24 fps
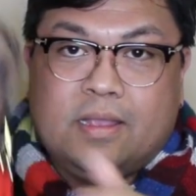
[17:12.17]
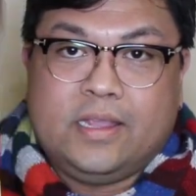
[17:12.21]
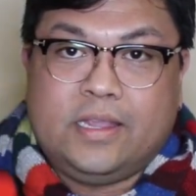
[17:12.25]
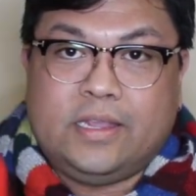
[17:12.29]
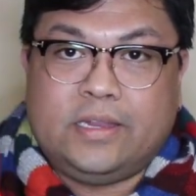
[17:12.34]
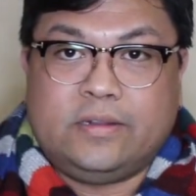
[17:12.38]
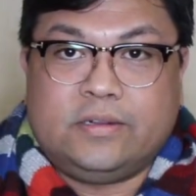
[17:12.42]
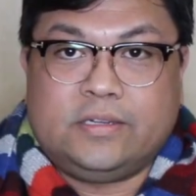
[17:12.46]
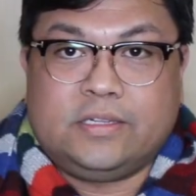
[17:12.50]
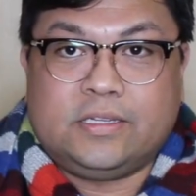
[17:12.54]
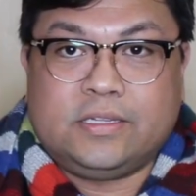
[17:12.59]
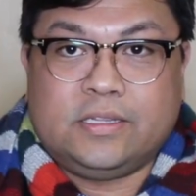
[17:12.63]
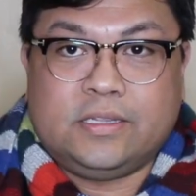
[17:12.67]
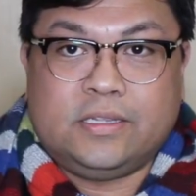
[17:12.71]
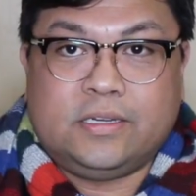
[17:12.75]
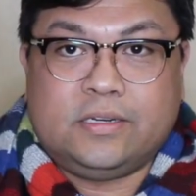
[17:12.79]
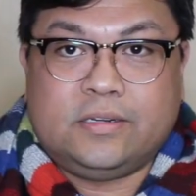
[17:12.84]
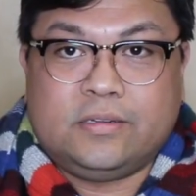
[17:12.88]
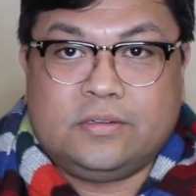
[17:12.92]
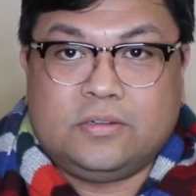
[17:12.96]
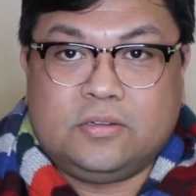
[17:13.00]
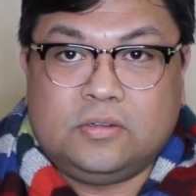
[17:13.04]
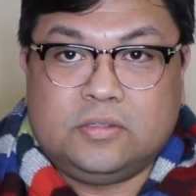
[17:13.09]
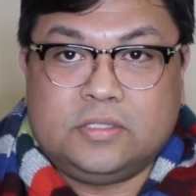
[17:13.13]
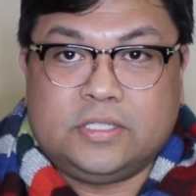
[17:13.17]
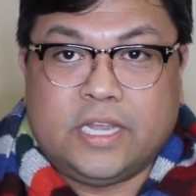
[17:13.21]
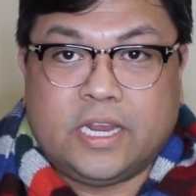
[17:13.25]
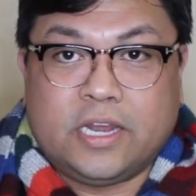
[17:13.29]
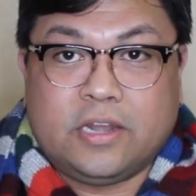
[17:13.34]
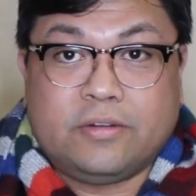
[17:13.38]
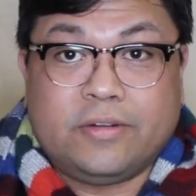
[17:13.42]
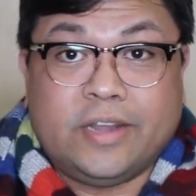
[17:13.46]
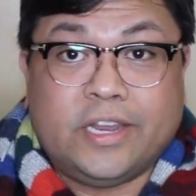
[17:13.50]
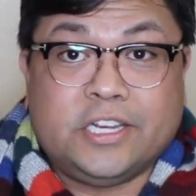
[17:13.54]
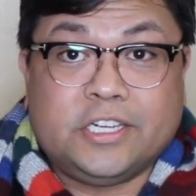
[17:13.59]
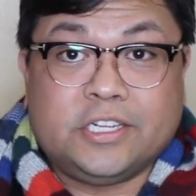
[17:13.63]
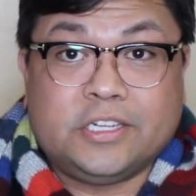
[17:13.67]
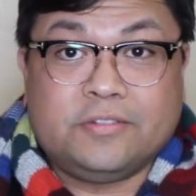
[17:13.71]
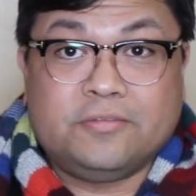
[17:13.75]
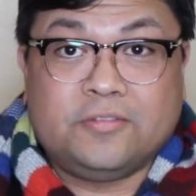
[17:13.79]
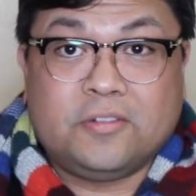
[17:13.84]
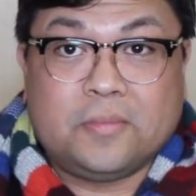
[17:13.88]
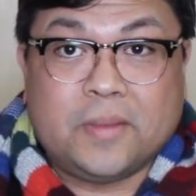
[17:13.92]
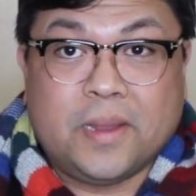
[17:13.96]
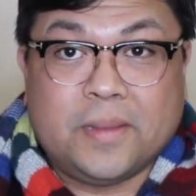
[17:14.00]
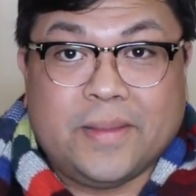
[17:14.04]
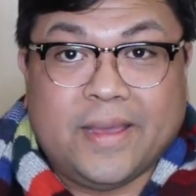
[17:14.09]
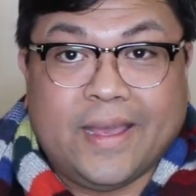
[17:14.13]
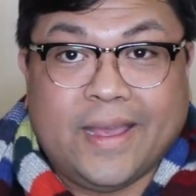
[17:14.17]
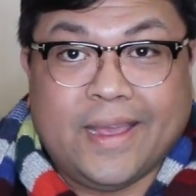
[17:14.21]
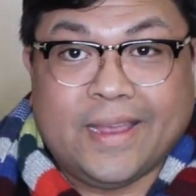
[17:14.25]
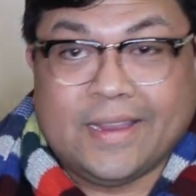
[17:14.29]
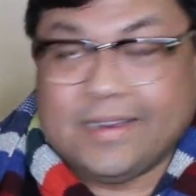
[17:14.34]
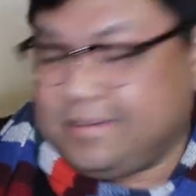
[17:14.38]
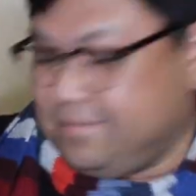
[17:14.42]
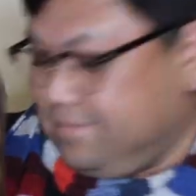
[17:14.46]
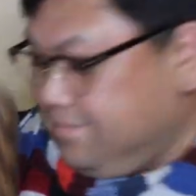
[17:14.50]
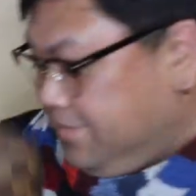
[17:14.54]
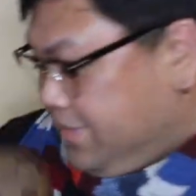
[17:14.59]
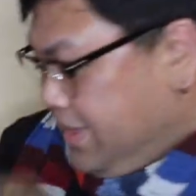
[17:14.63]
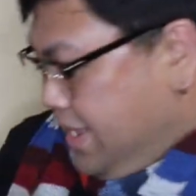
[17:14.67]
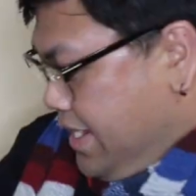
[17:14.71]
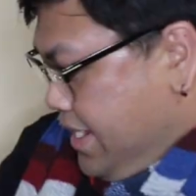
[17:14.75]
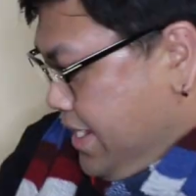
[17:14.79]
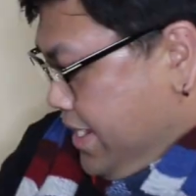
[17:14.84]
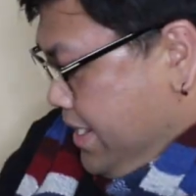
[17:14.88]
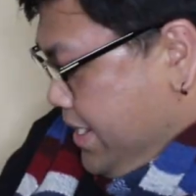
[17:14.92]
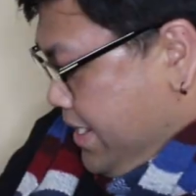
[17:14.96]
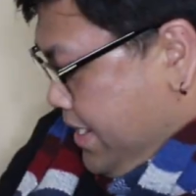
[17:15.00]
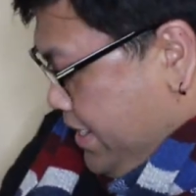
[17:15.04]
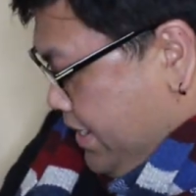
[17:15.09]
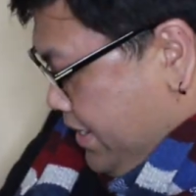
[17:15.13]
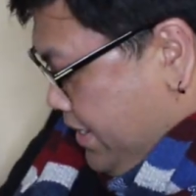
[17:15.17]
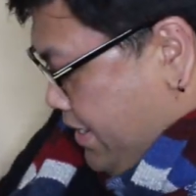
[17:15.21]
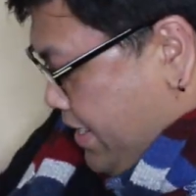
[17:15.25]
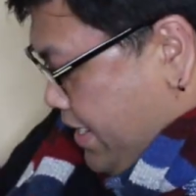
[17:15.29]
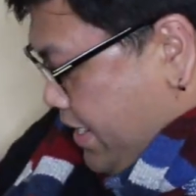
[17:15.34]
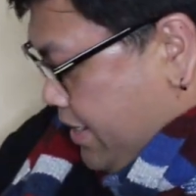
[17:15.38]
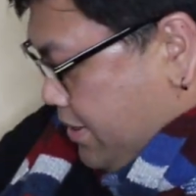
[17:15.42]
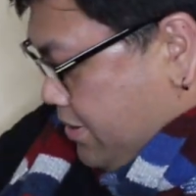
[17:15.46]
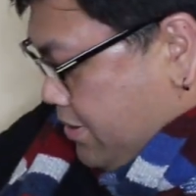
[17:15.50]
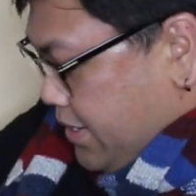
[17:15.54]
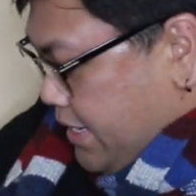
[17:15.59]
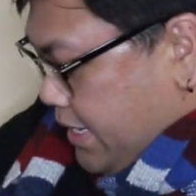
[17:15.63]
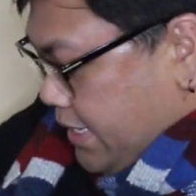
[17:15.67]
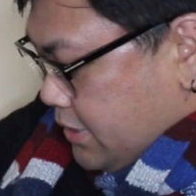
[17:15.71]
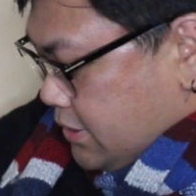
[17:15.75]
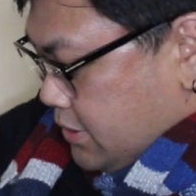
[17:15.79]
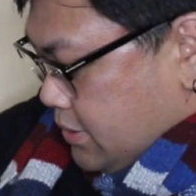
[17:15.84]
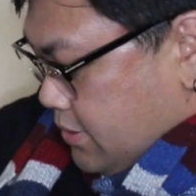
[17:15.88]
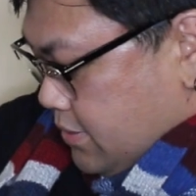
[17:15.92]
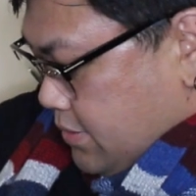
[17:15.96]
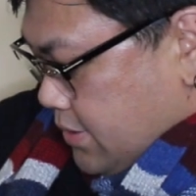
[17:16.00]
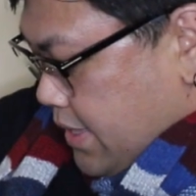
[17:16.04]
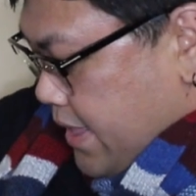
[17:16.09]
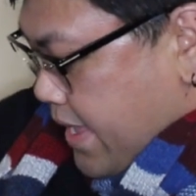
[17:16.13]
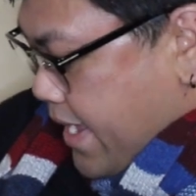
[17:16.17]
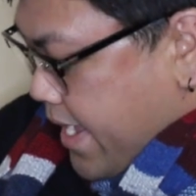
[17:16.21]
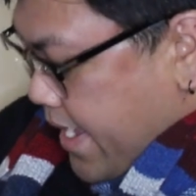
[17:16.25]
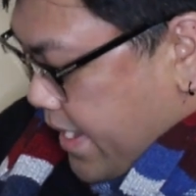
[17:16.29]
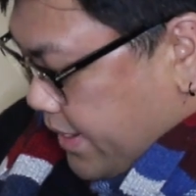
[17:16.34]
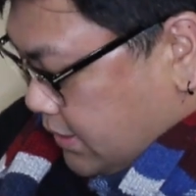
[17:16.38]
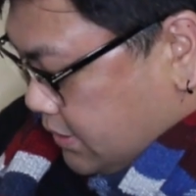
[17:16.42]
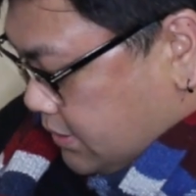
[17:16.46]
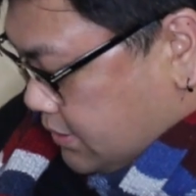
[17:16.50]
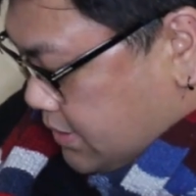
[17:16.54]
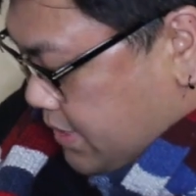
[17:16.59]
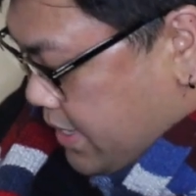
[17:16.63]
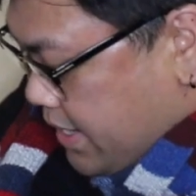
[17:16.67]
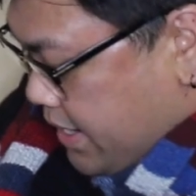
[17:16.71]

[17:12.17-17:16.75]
you know, just a little cool decoration for my bag. Anyhow, okay, so last